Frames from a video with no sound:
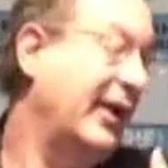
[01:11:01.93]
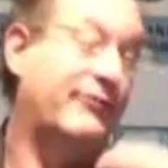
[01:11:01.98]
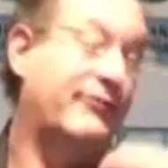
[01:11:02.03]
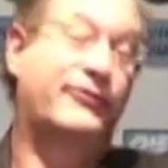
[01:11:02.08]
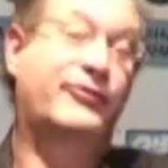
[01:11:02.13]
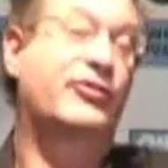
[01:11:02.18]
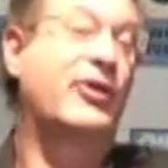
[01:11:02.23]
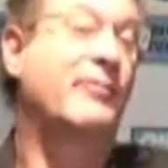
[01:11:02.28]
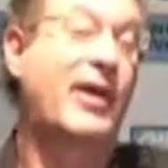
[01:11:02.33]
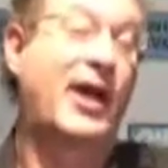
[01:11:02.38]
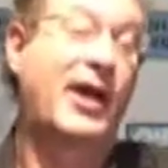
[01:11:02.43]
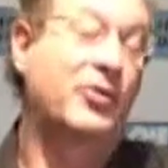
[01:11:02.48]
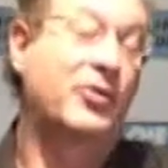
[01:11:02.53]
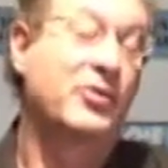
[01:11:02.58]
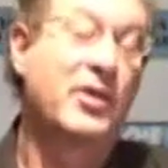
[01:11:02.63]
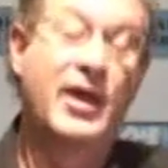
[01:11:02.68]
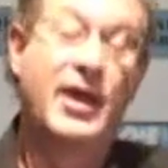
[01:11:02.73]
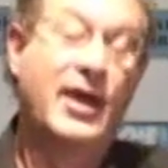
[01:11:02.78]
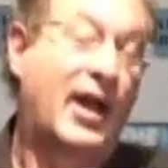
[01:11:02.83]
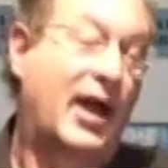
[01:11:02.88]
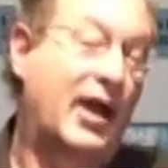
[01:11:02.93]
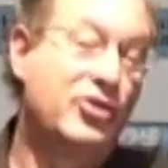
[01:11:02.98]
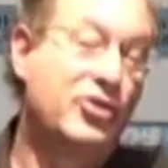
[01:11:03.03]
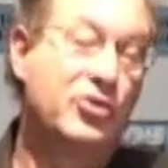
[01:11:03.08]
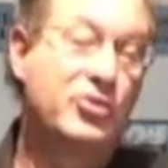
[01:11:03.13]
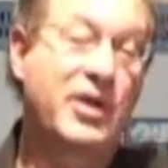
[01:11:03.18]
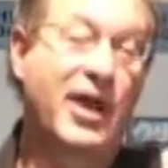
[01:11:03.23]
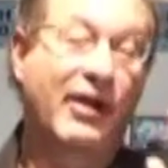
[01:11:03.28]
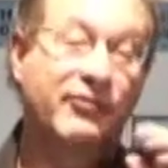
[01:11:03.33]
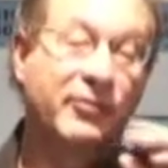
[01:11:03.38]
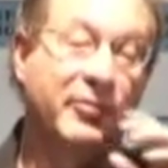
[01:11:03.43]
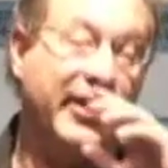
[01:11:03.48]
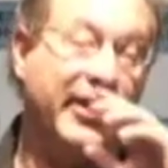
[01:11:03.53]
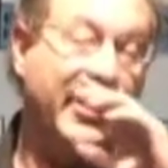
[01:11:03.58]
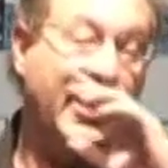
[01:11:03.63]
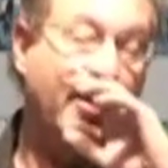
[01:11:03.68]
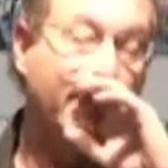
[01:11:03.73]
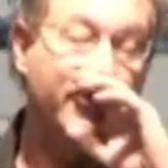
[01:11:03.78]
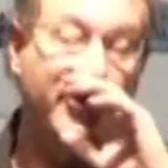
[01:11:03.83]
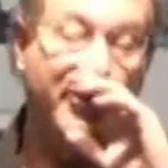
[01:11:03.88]
If somehow a new
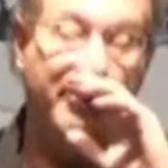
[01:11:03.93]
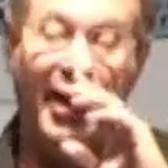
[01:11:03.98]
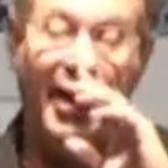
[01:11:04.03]
government comes to